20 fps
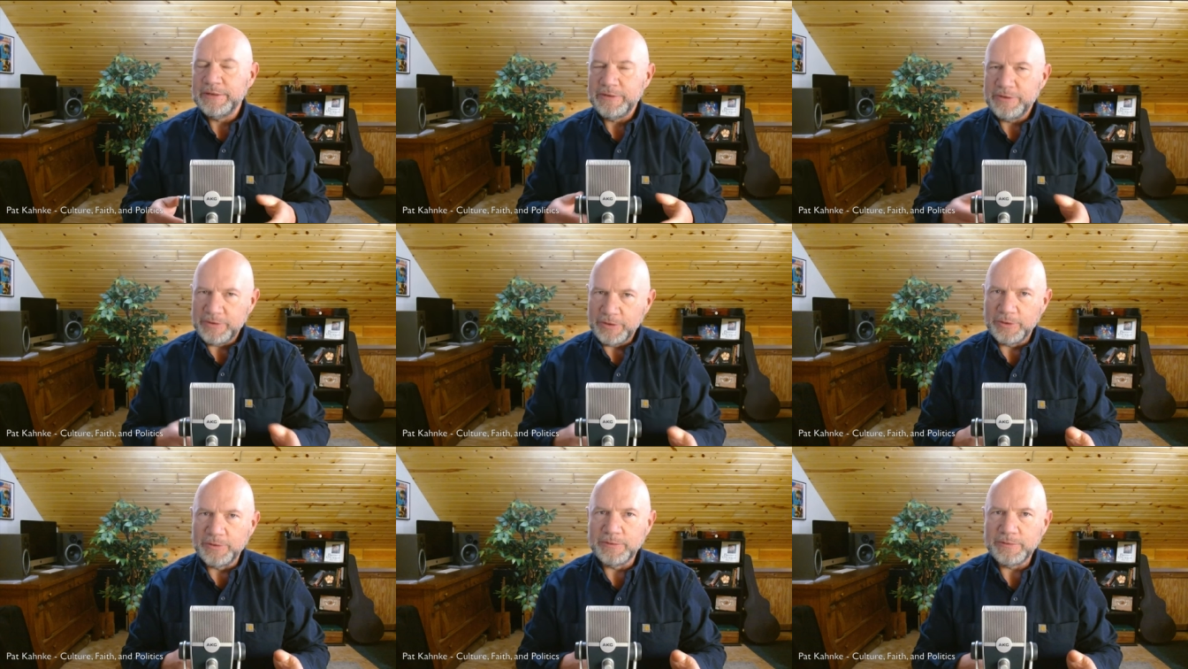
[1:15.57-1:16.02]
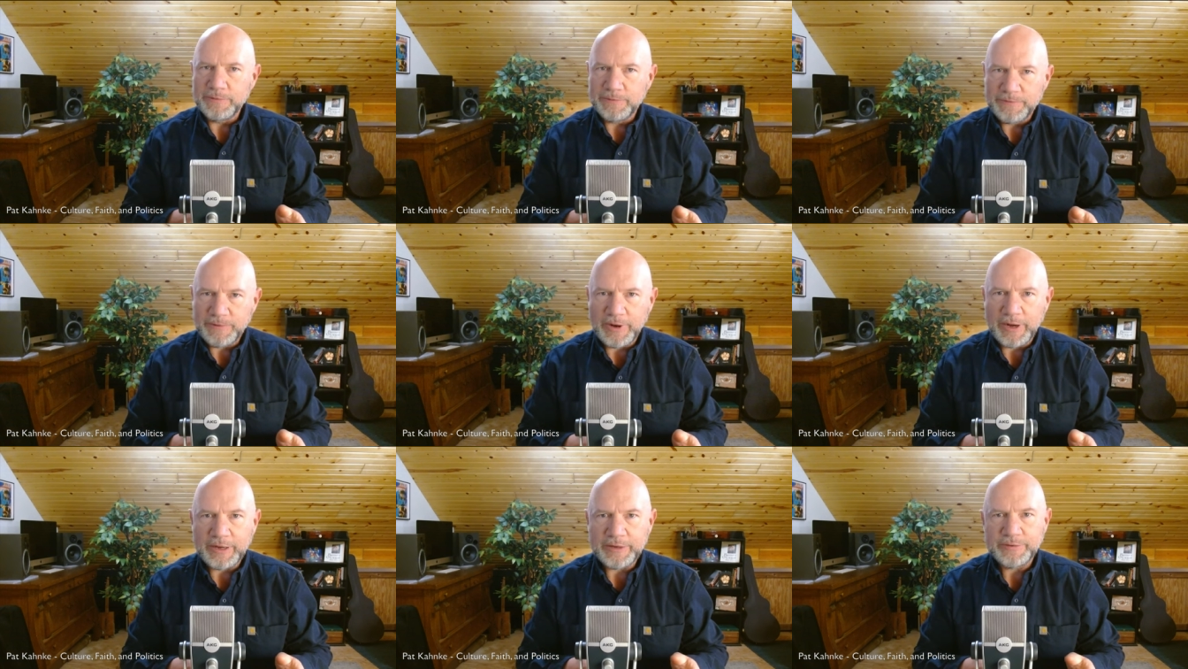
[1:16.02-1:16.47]
don't
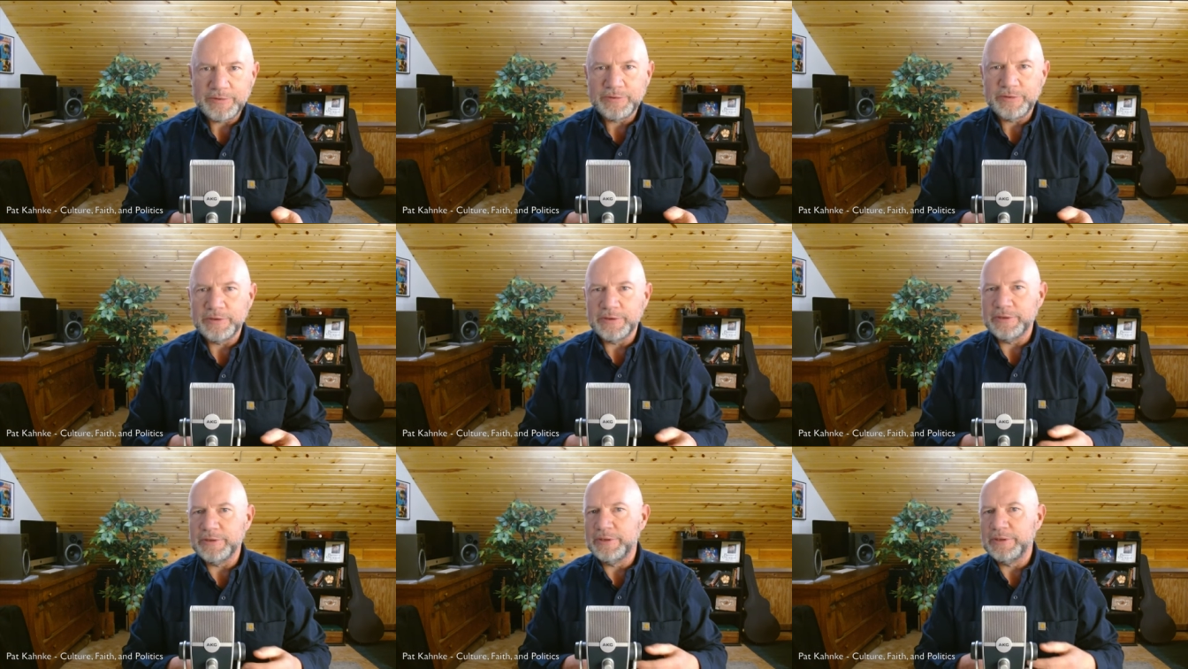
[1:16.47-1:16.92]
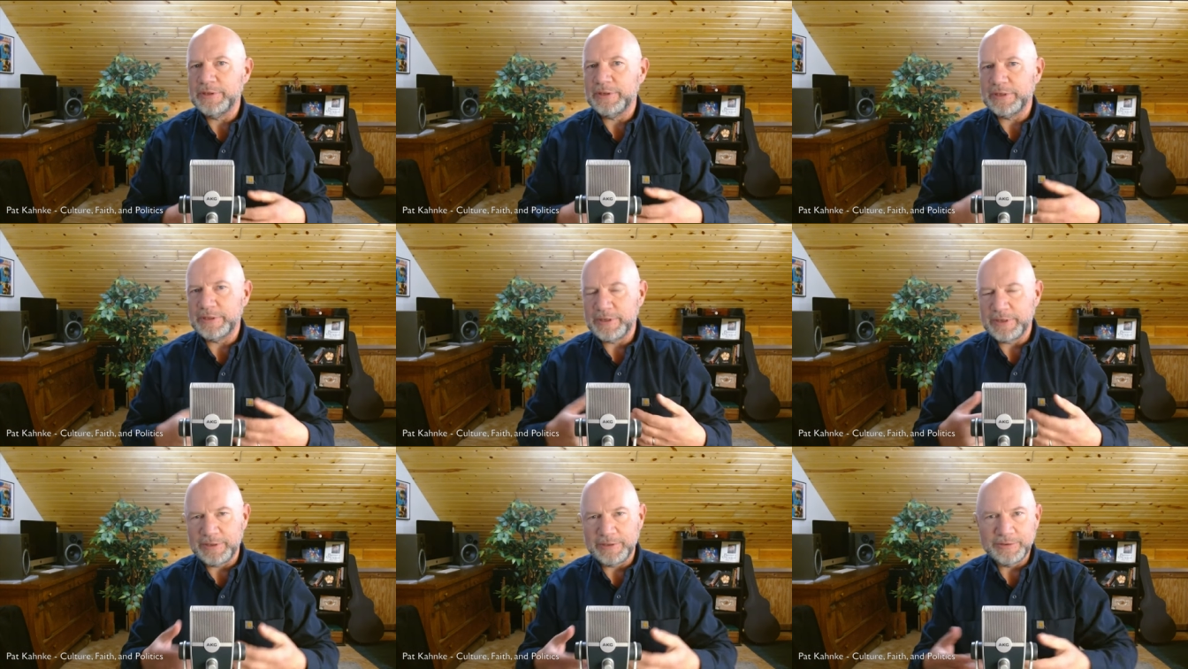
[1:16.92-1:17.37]
foster
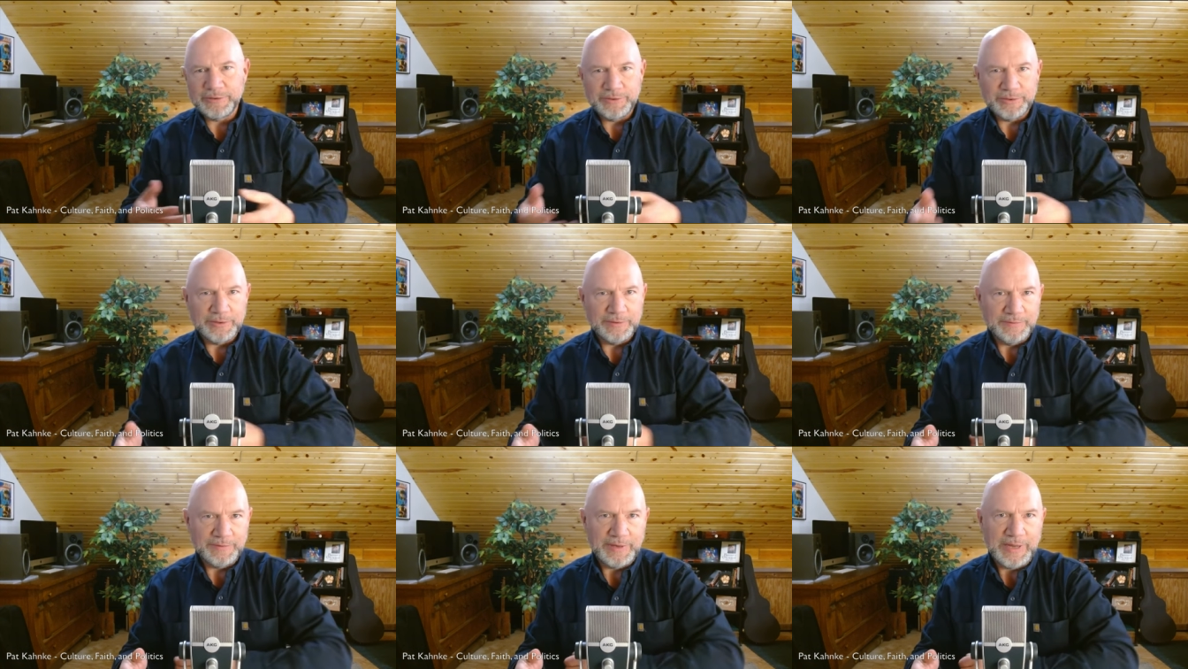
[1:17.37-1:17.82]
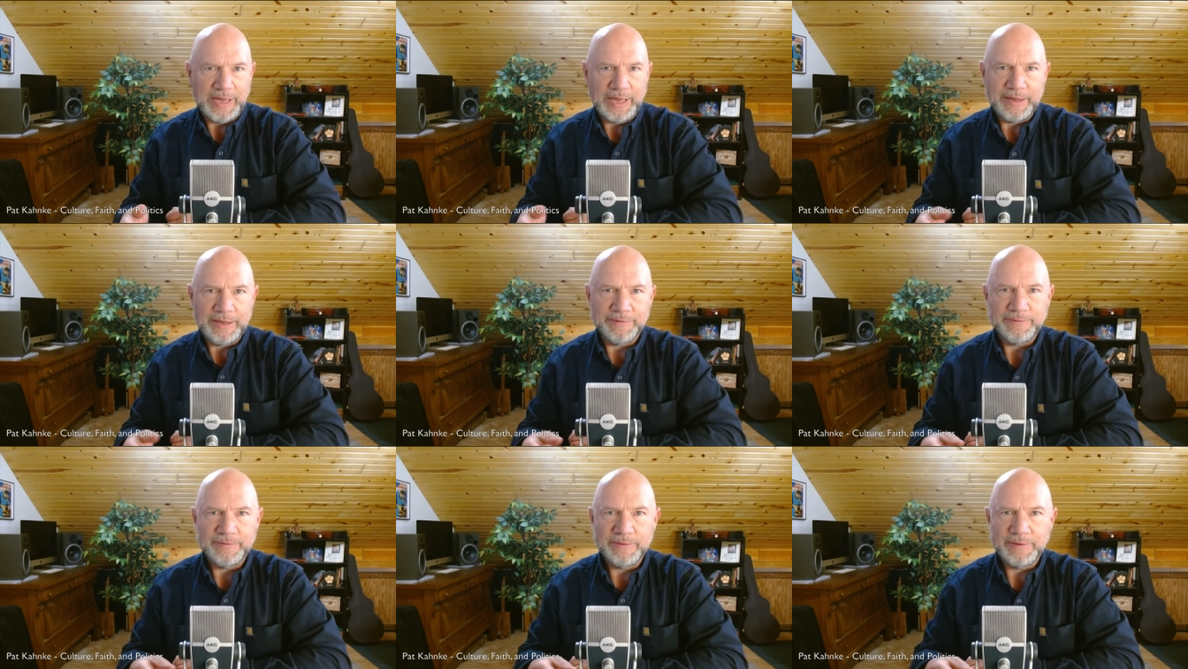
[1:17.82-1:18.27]
a culture of
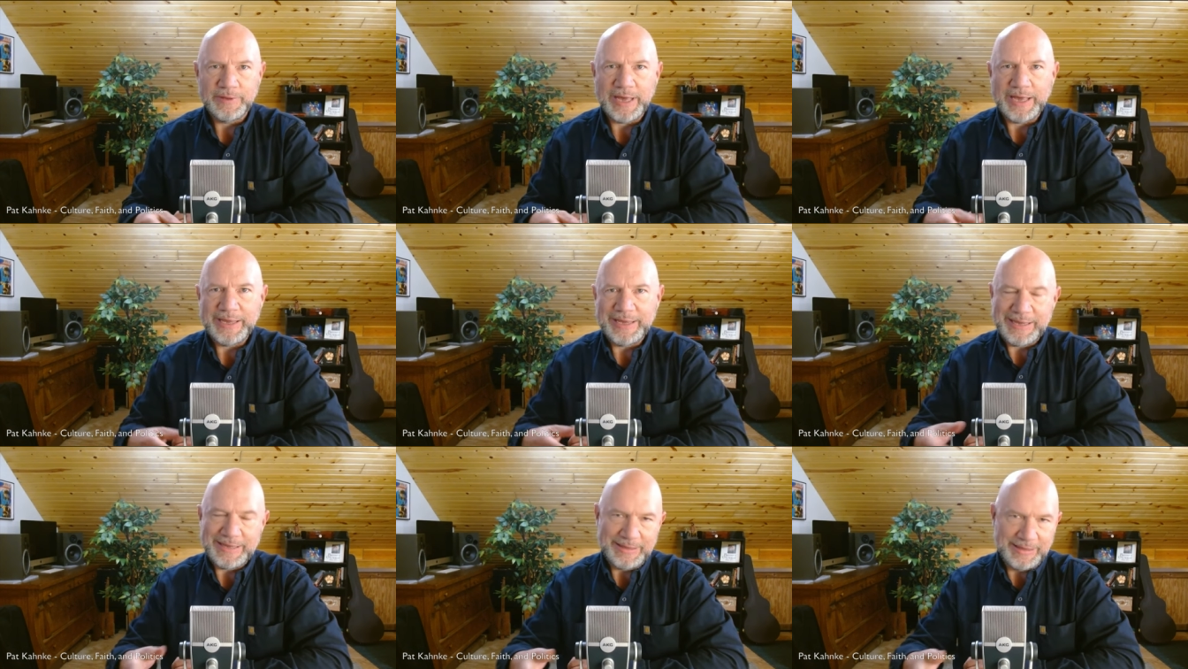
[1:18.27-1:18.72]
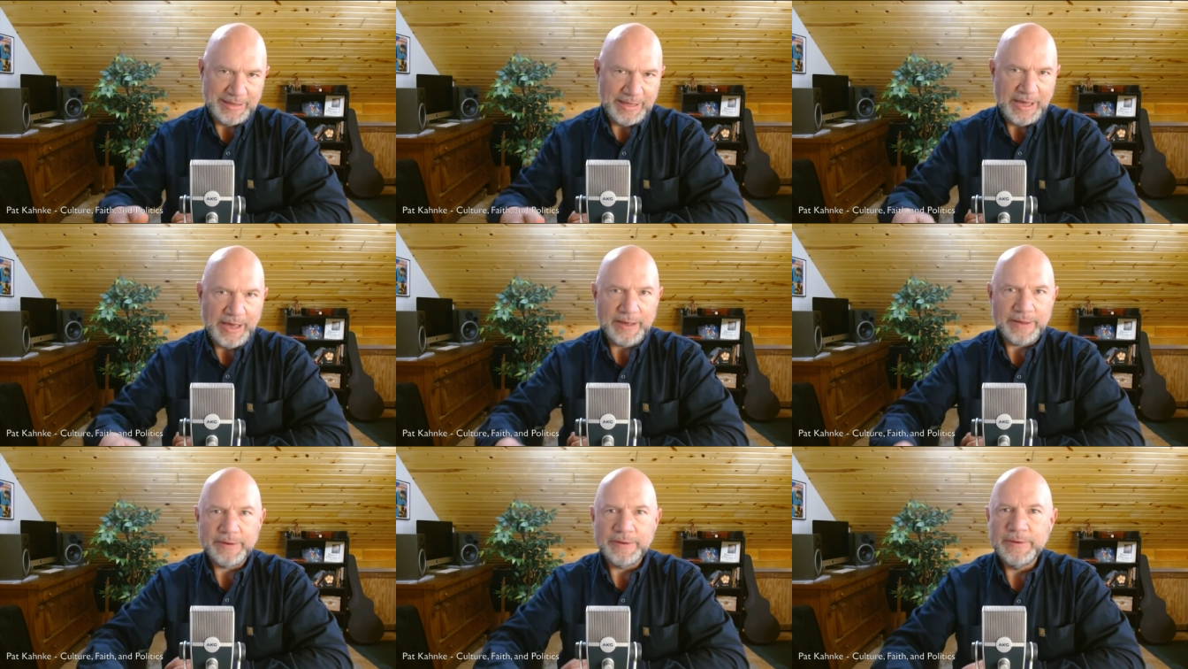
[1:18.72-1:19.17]
life. I get
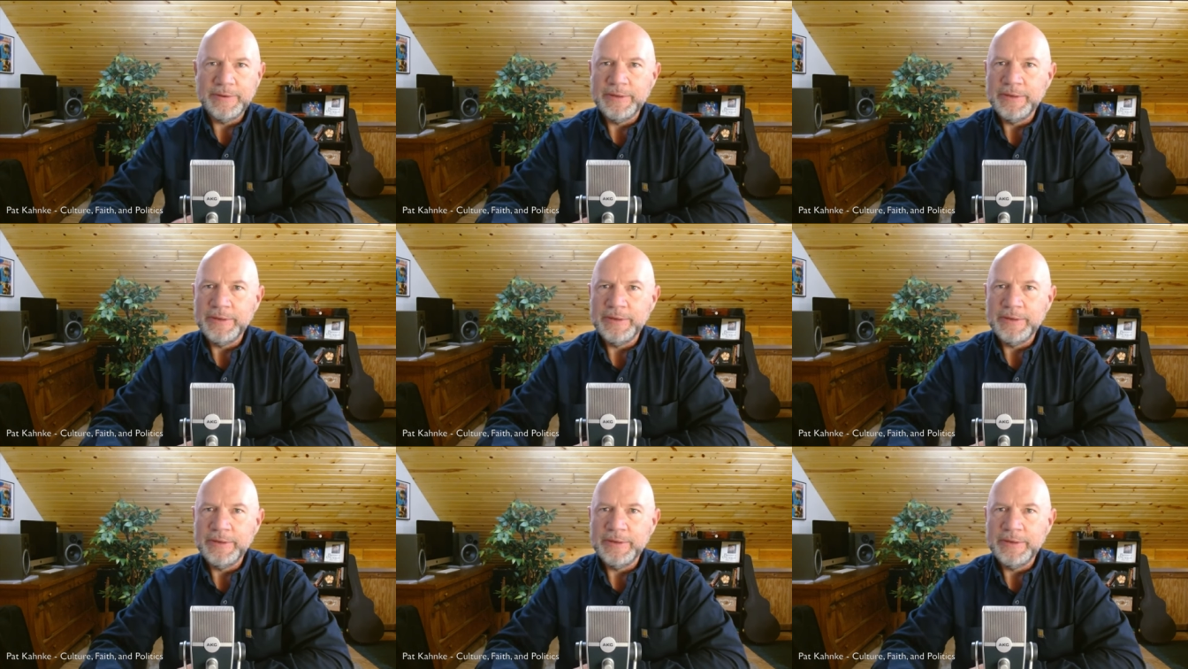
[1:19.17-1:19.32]
that.